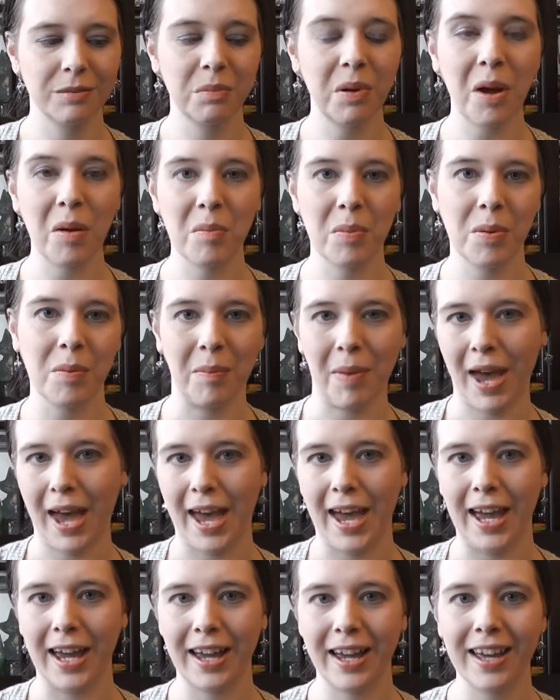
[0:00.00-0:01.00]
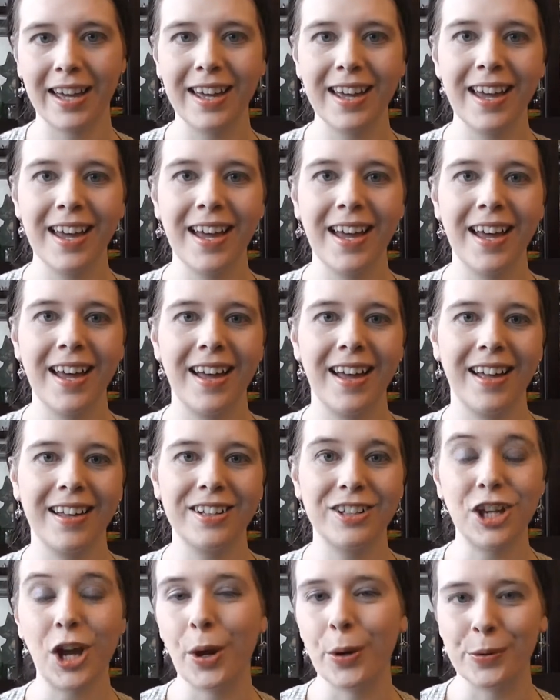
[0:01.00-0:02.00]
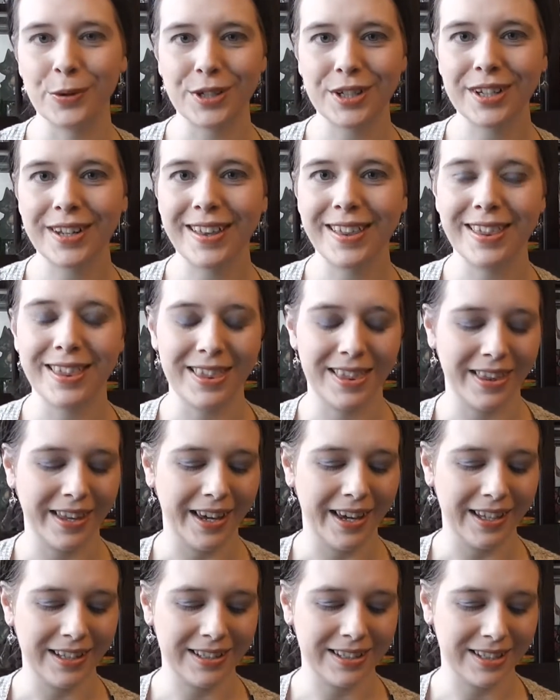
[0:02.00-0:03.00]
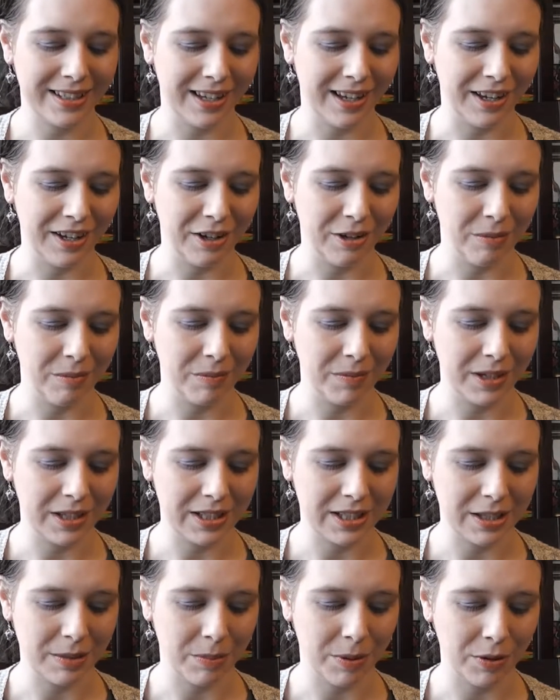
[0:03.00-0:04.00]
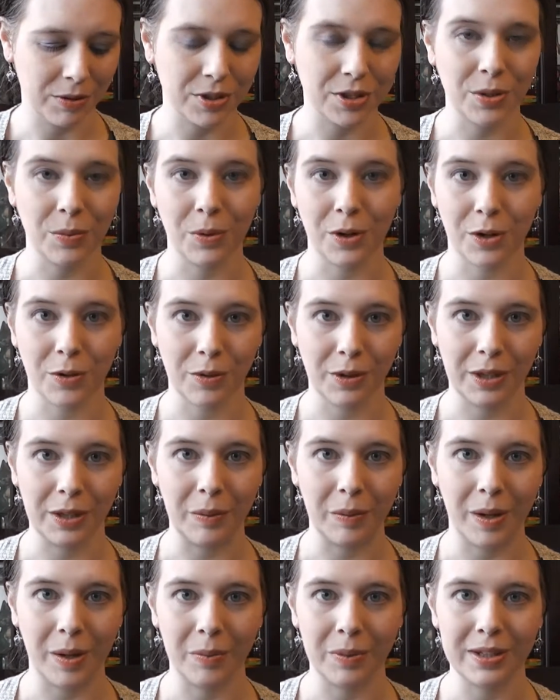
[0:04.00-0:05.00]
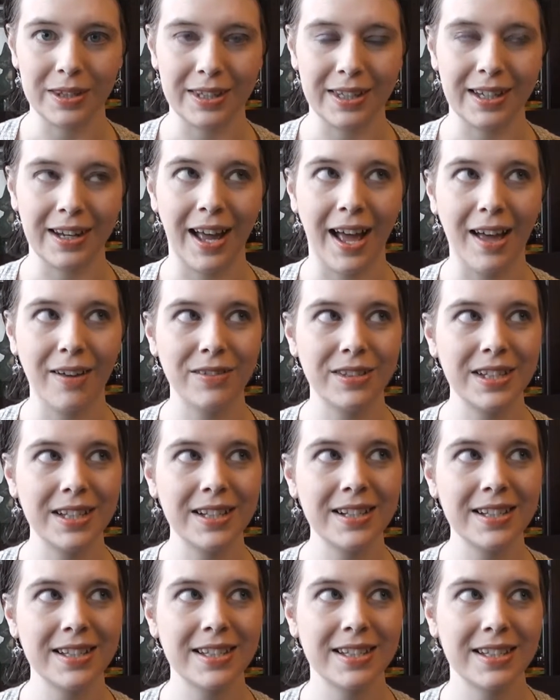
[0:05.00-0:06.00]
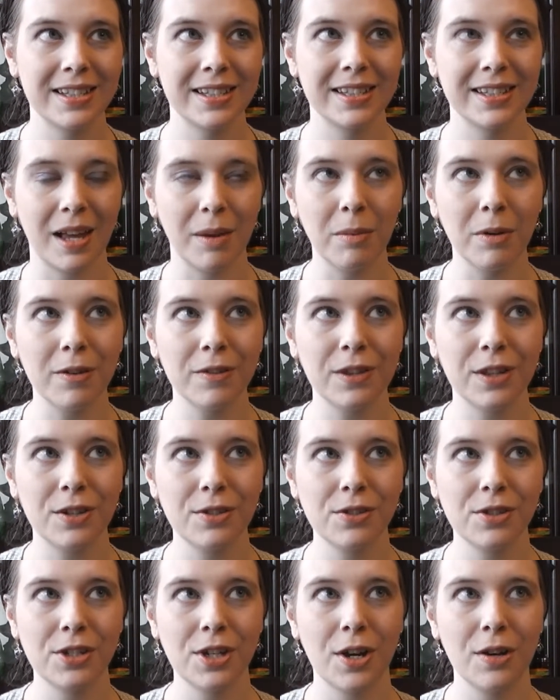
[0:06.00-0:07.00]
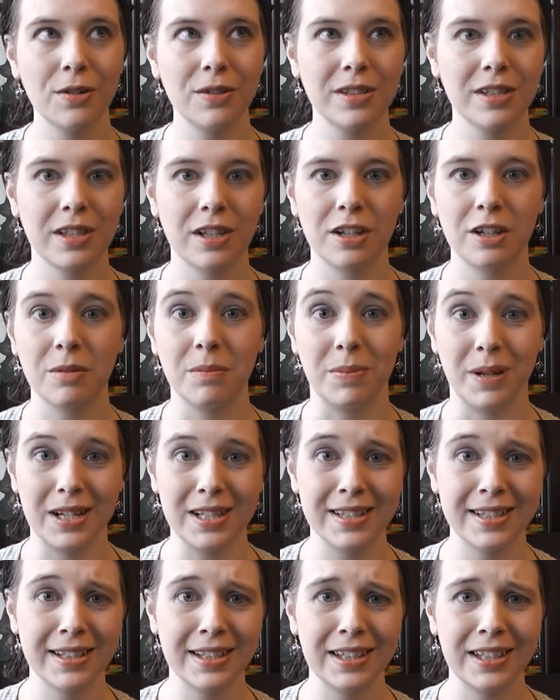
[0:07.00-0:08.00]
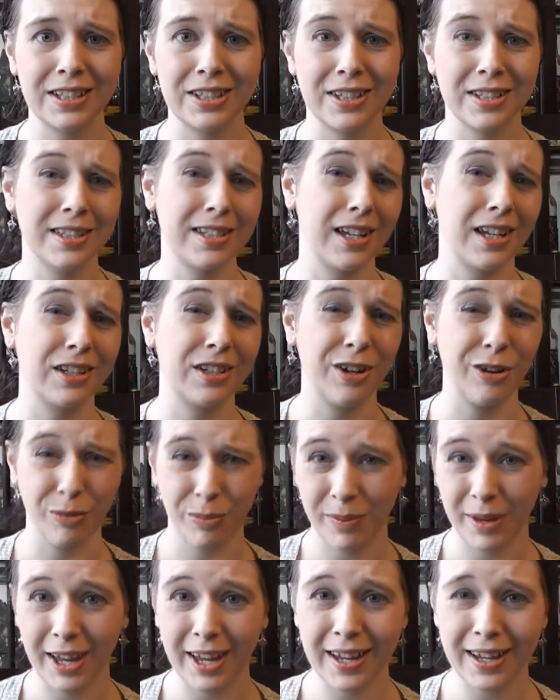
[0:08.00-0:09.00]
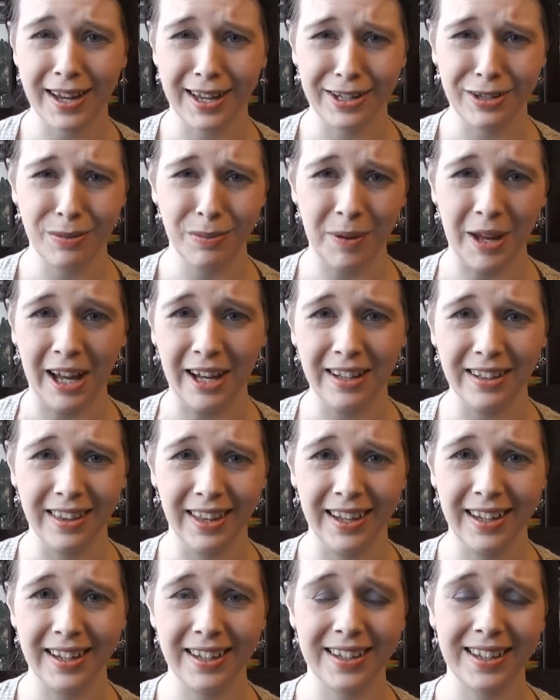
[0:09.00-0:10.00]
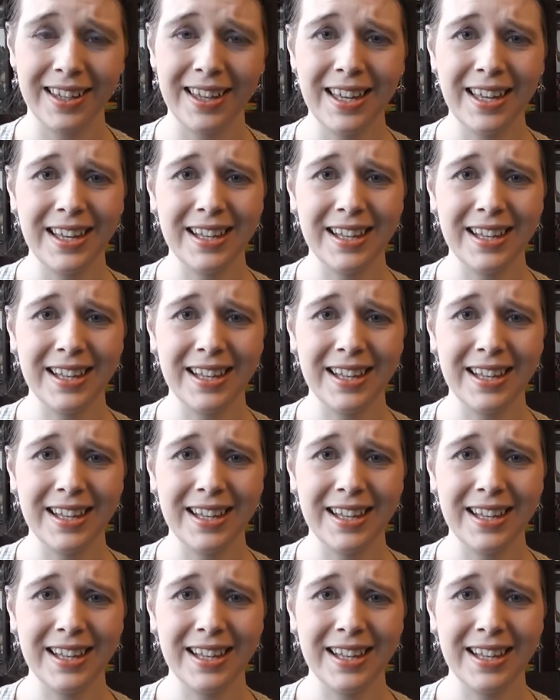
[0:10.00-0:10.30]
pump bag tote that is supposed to work really well with it. I've seen some of those totes that are basically just a tote bag and you pay like